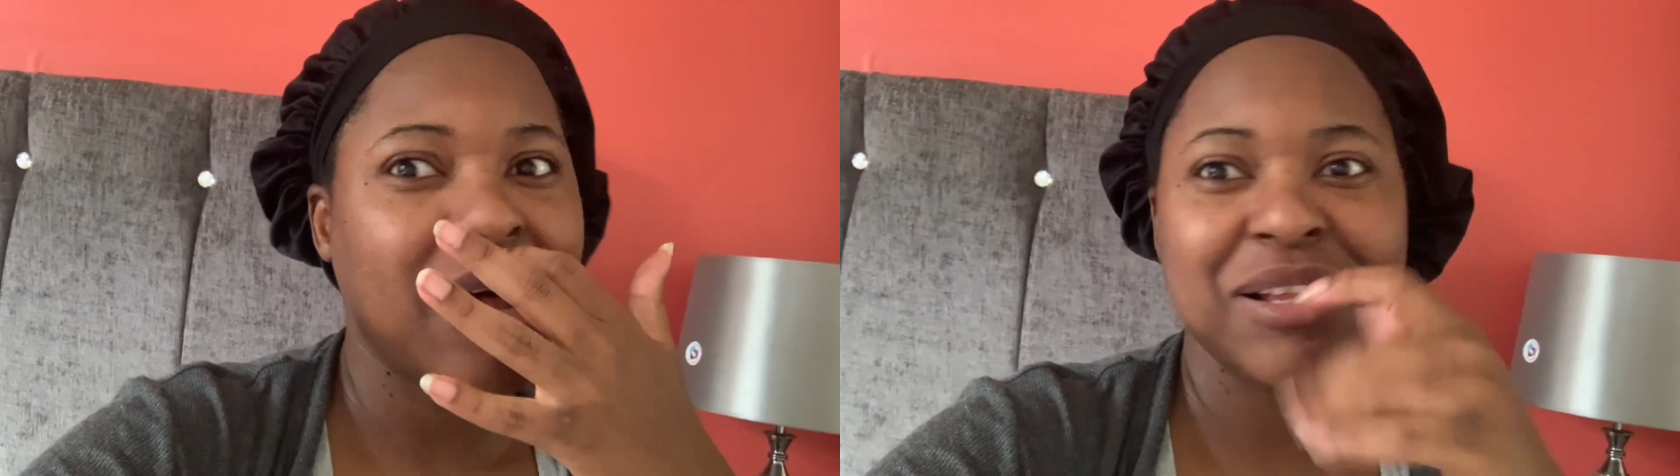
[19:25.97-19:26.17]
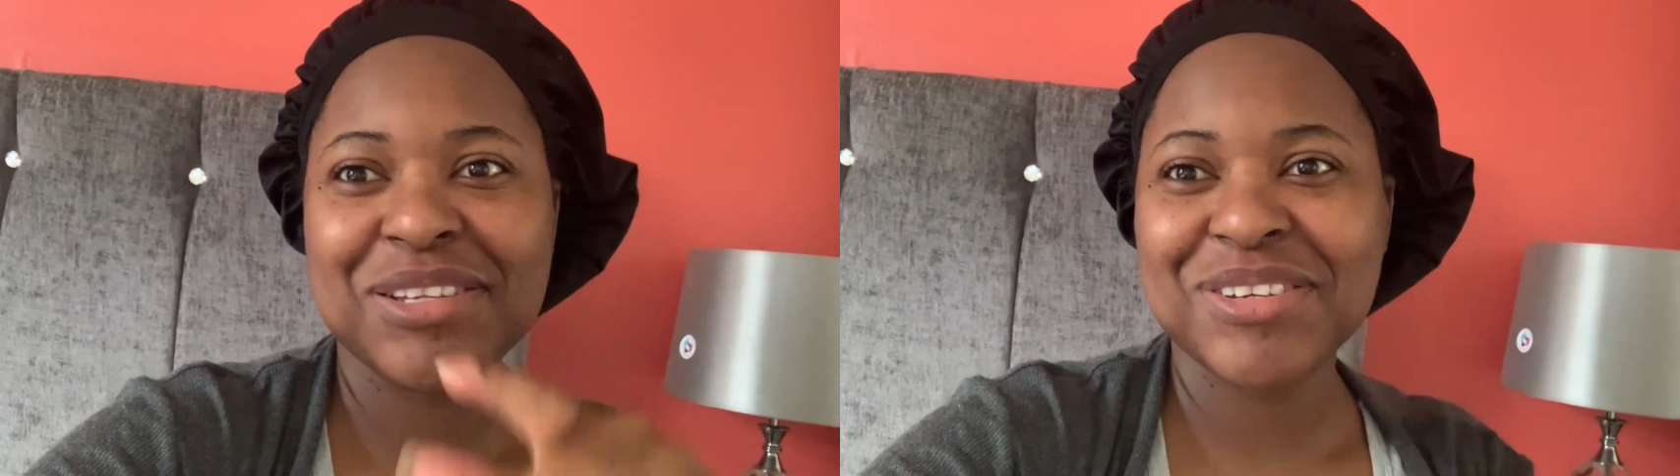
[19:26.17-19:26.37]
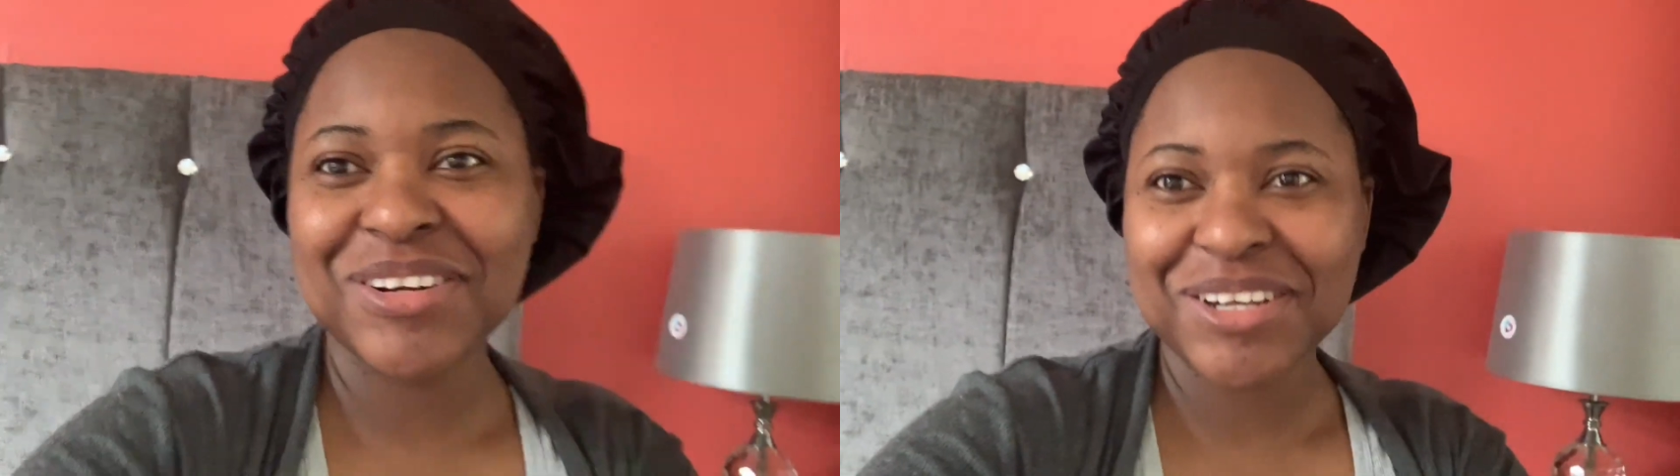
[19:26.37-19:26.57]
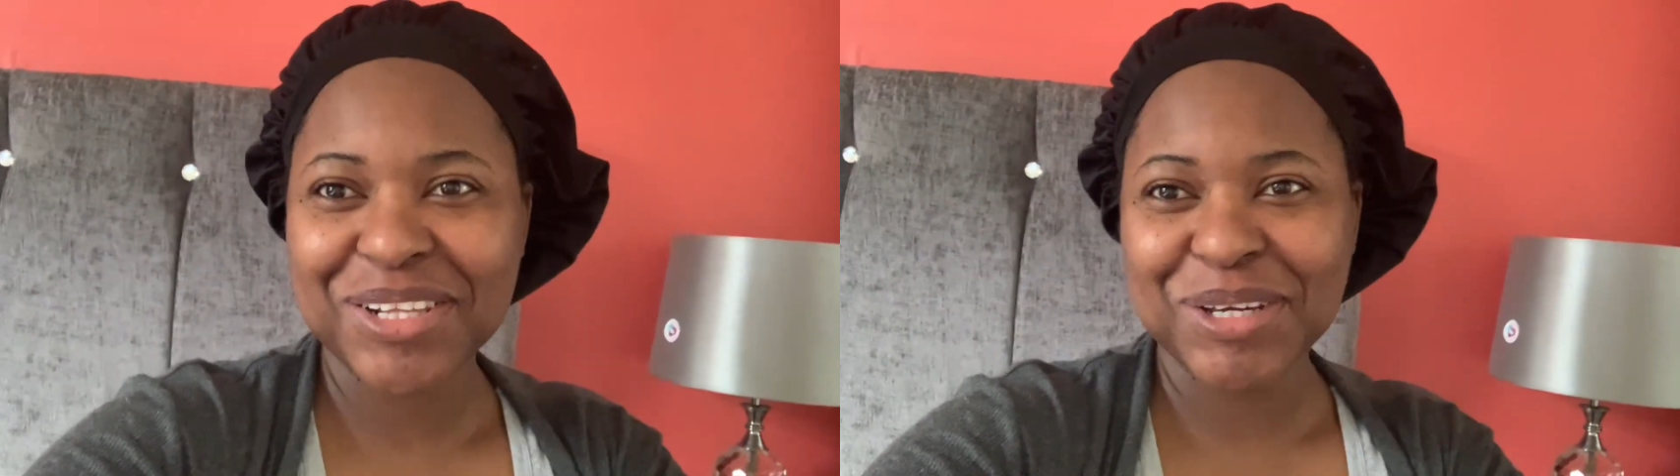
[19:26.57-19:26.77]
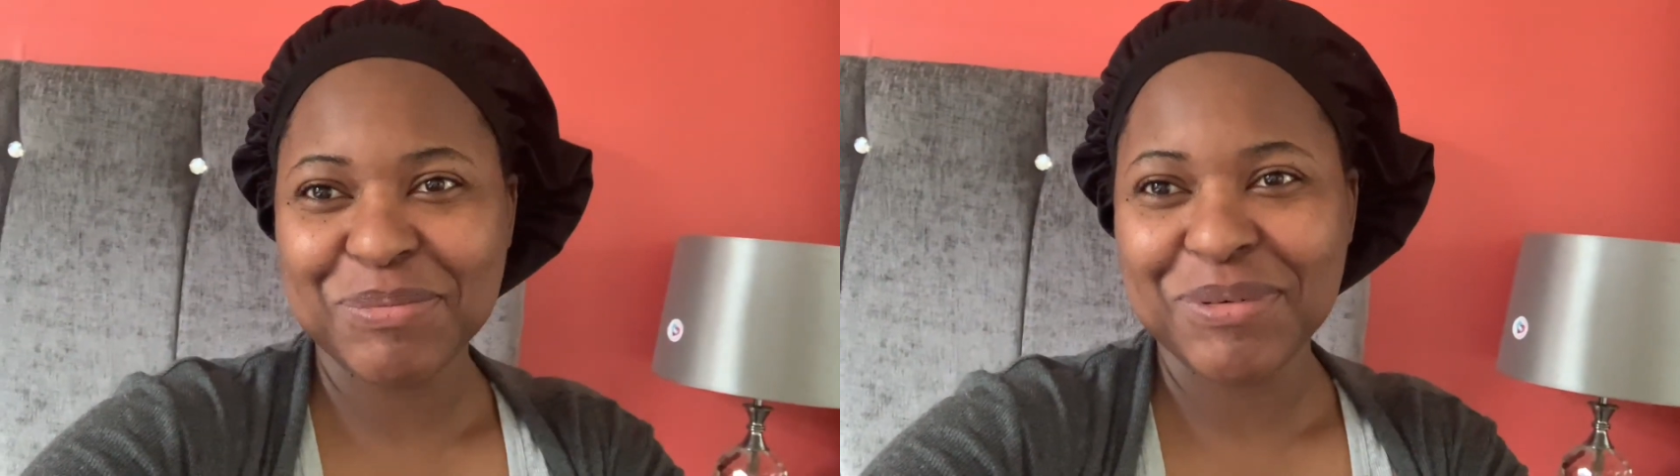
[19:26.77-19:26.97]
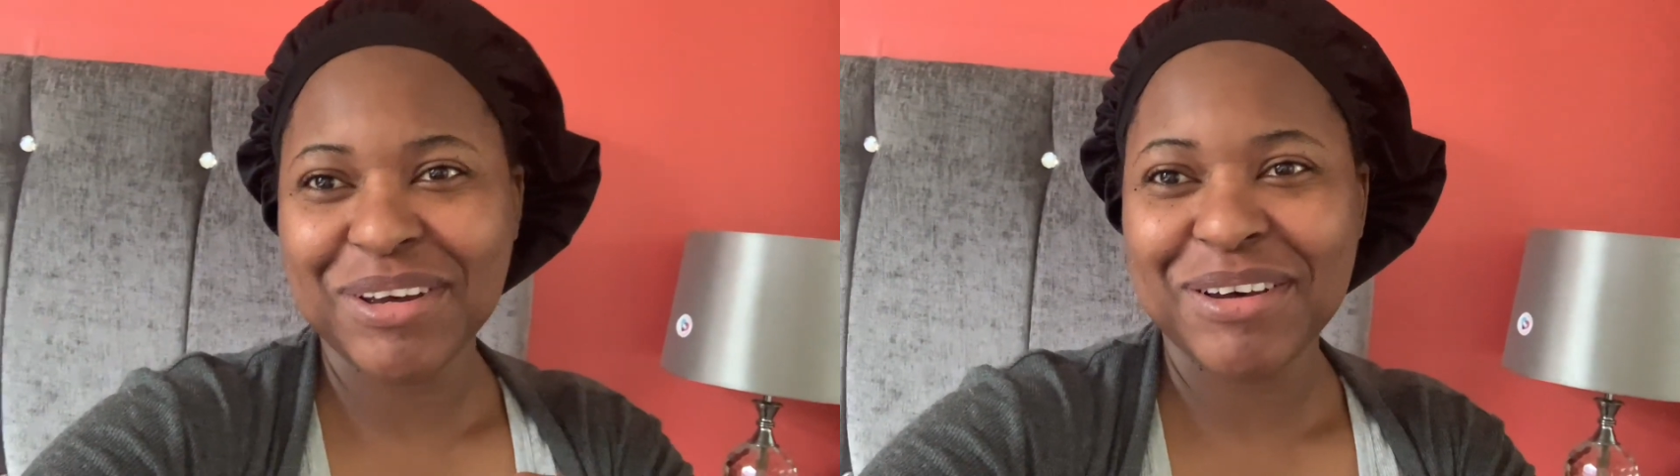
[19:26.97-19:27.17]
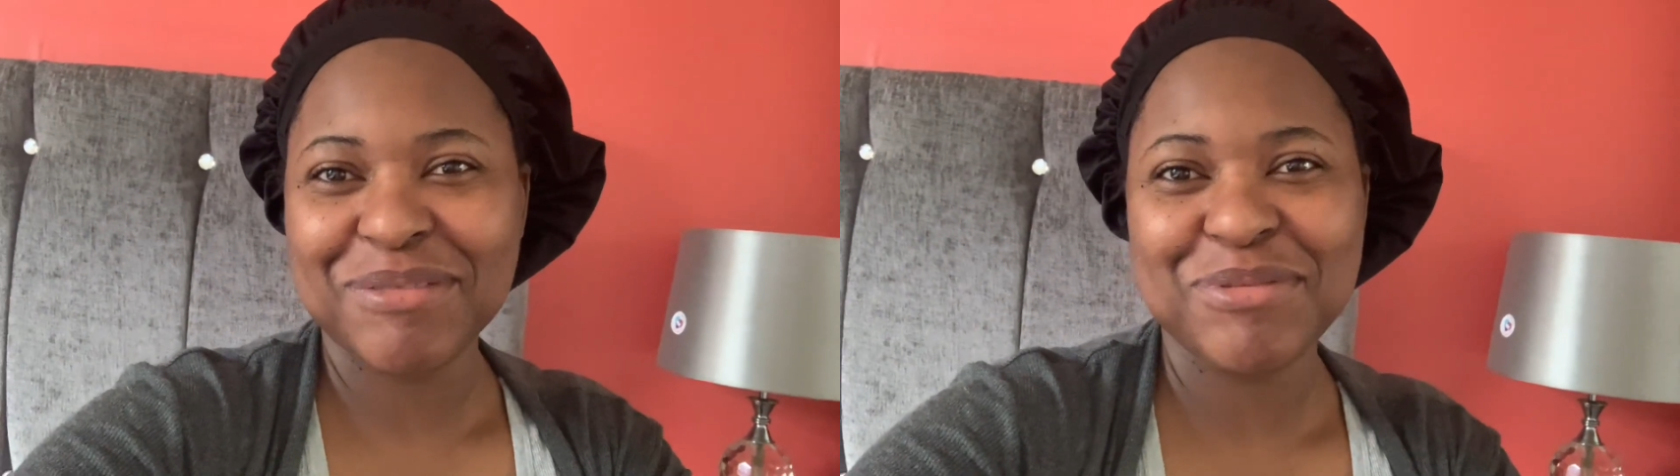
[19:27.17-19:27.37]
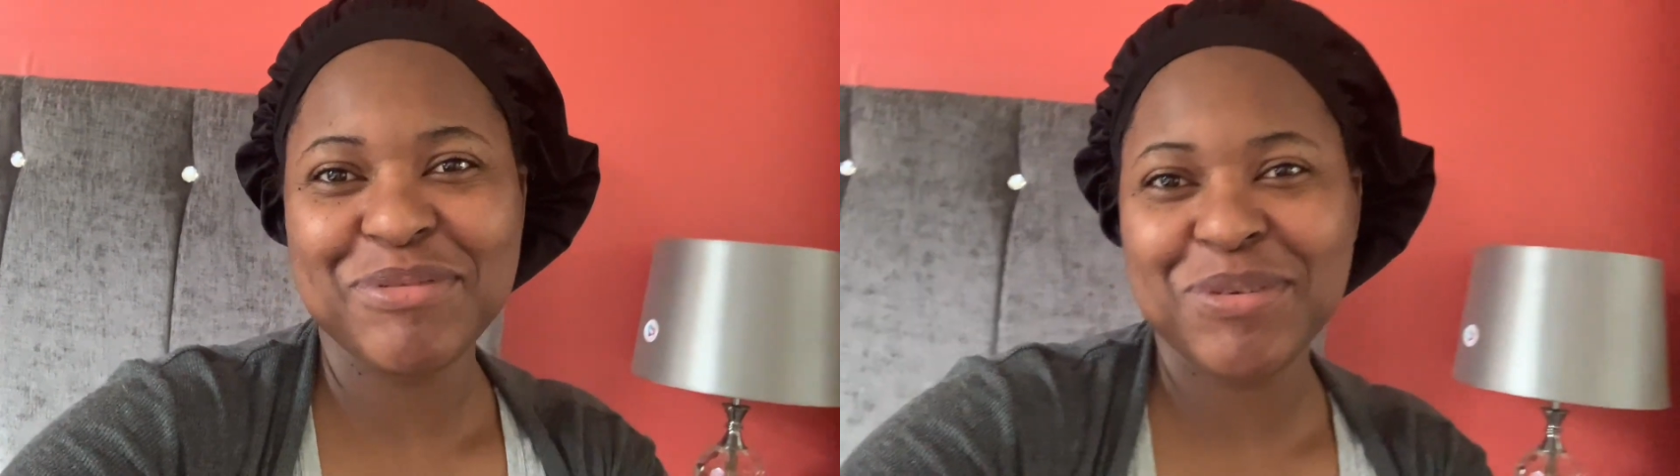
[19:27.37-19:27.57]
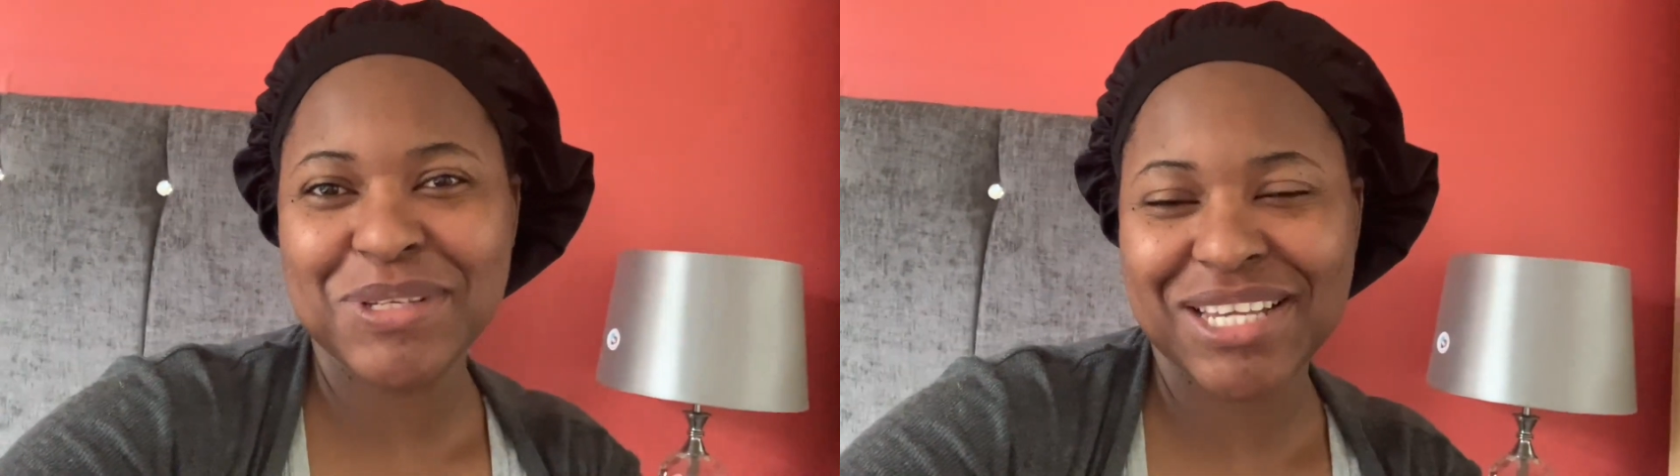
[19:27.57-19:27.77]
I'll insert a clip of River was